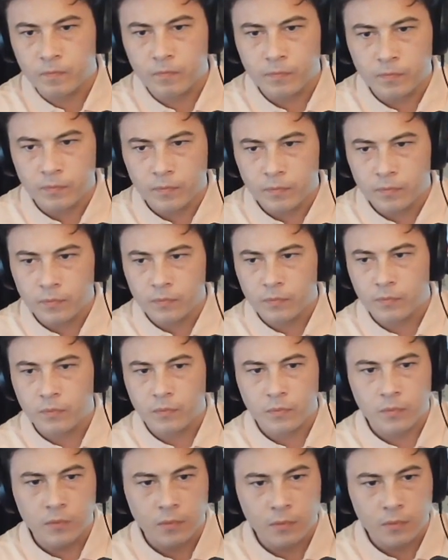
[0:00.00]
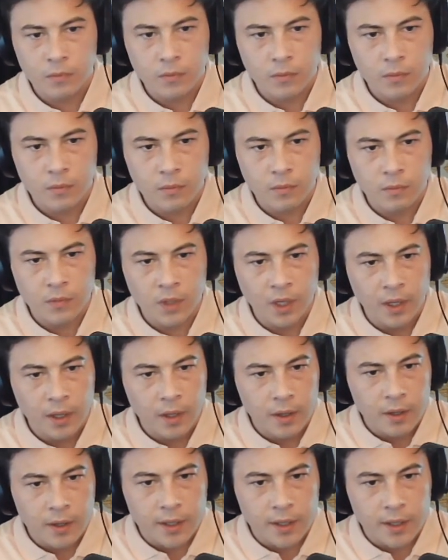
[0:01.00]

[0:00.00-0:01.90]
cities were run by a republic,